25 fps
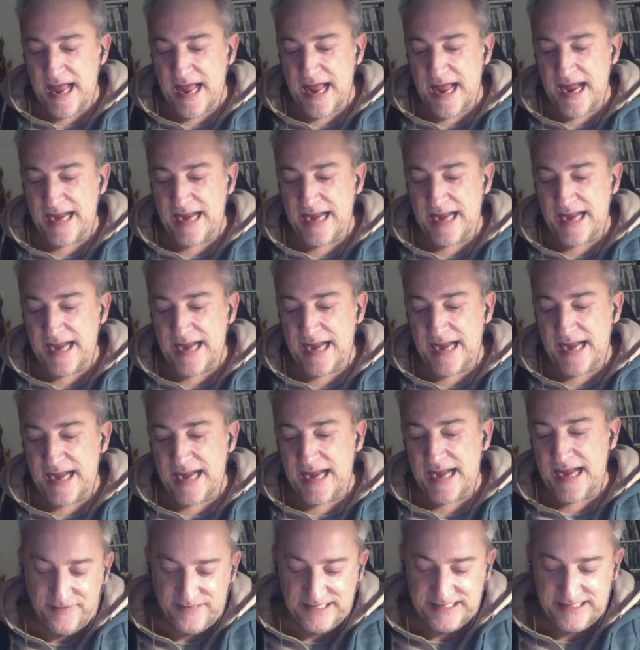And in
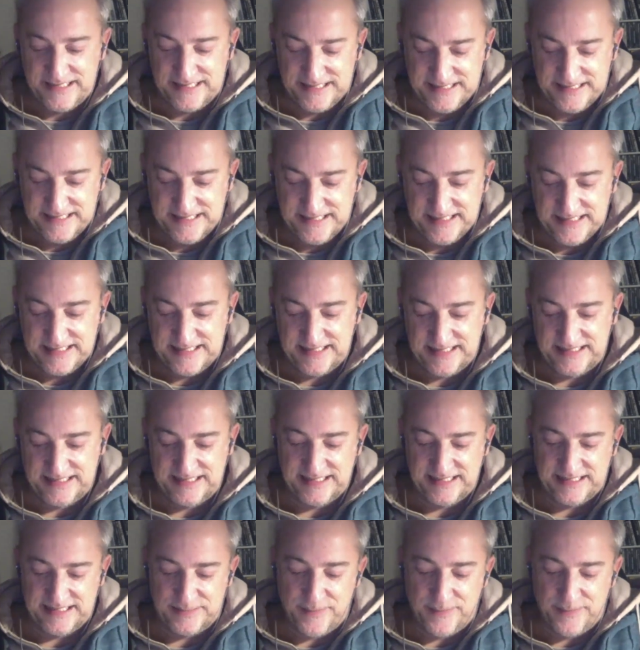life,
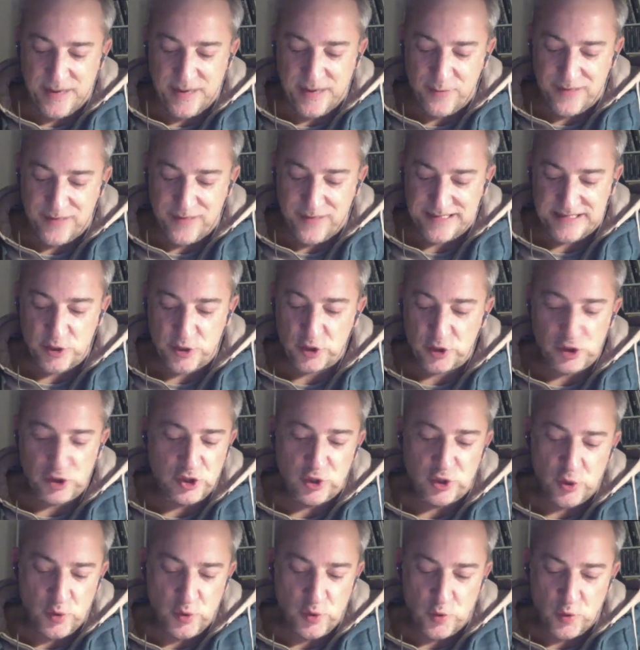this man was not
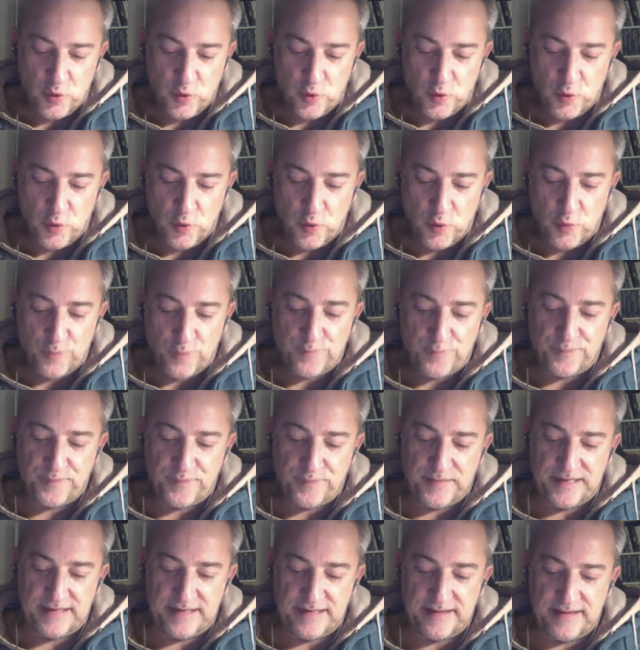so
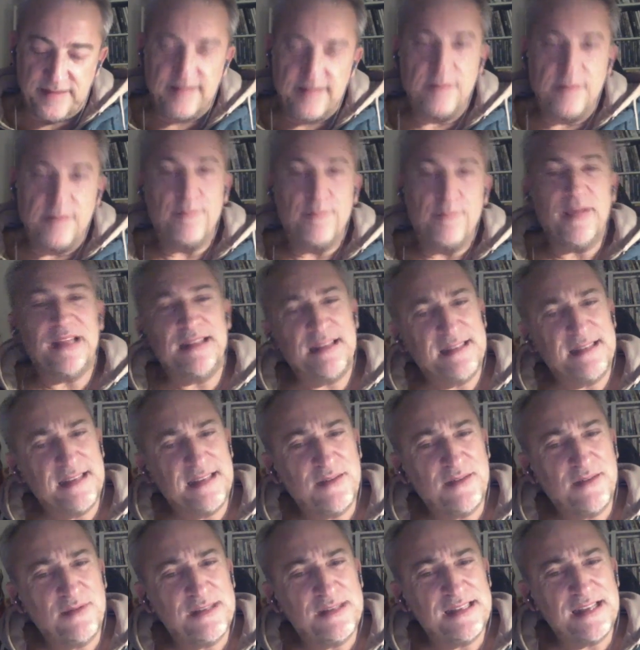
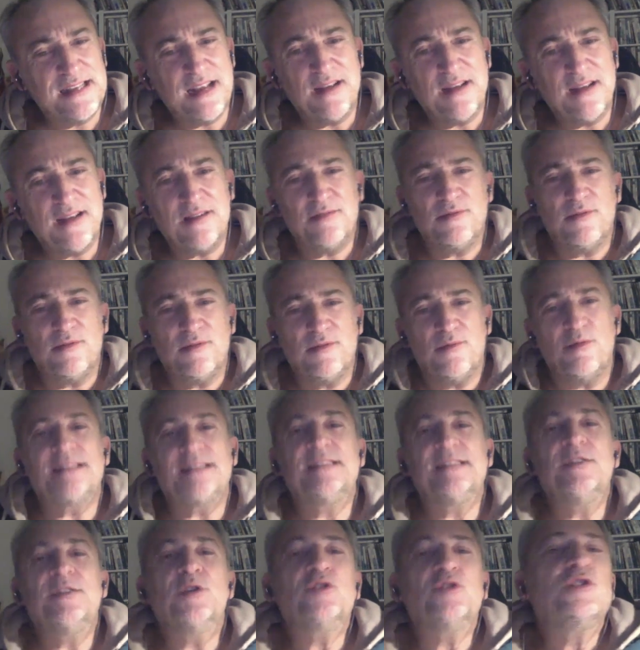sympathetic, we say,
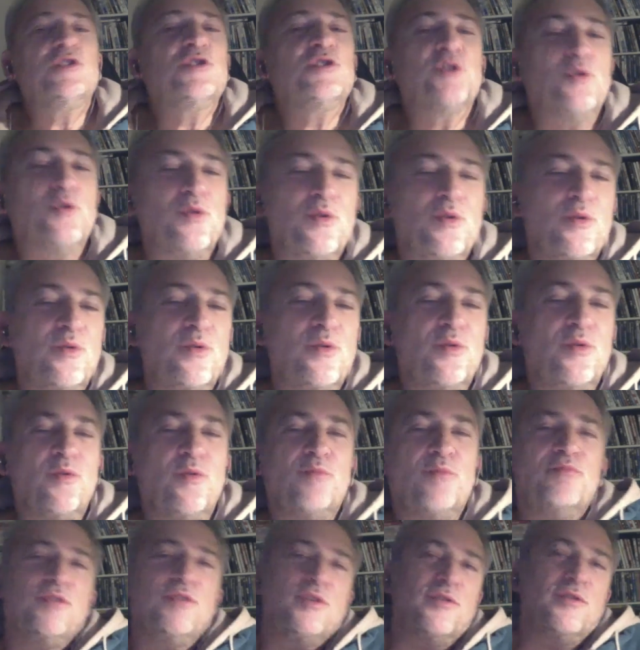was not so,
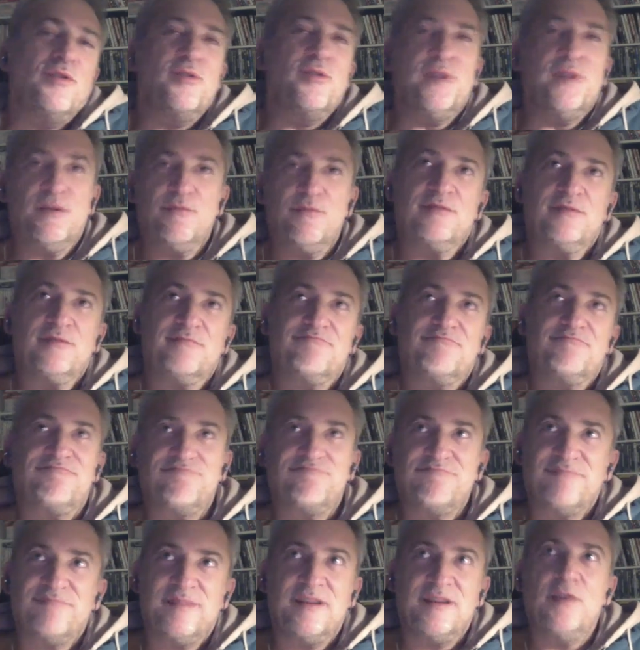you know, he was
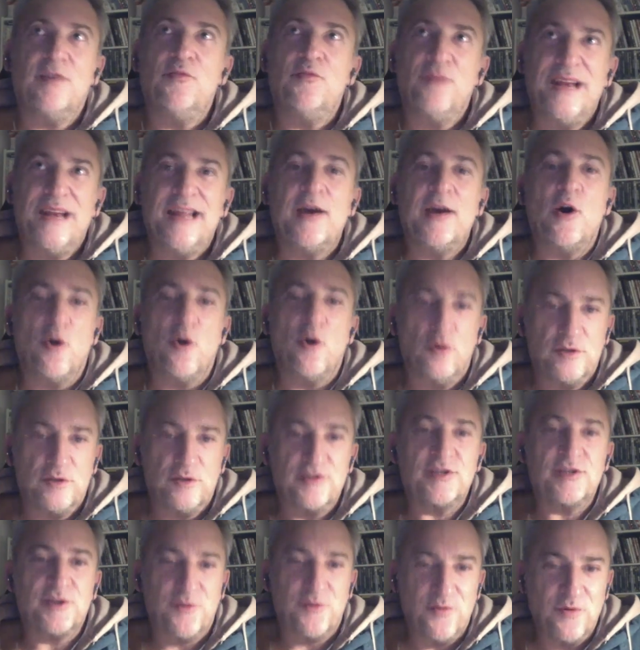really old
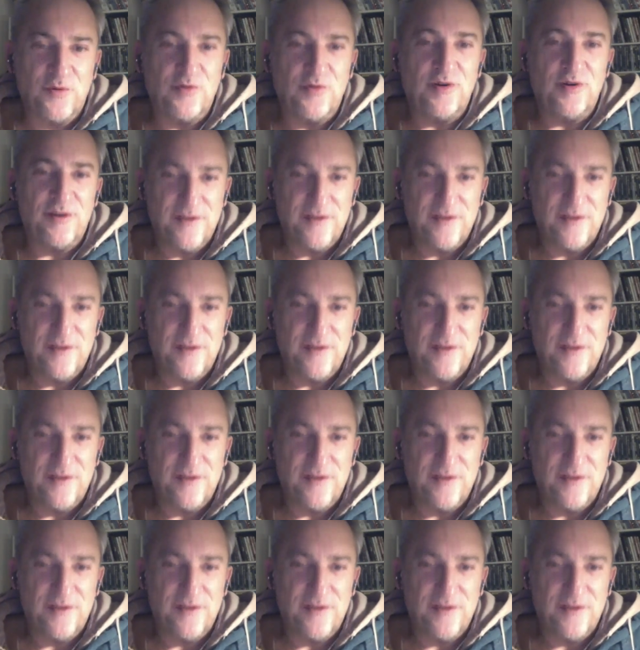school,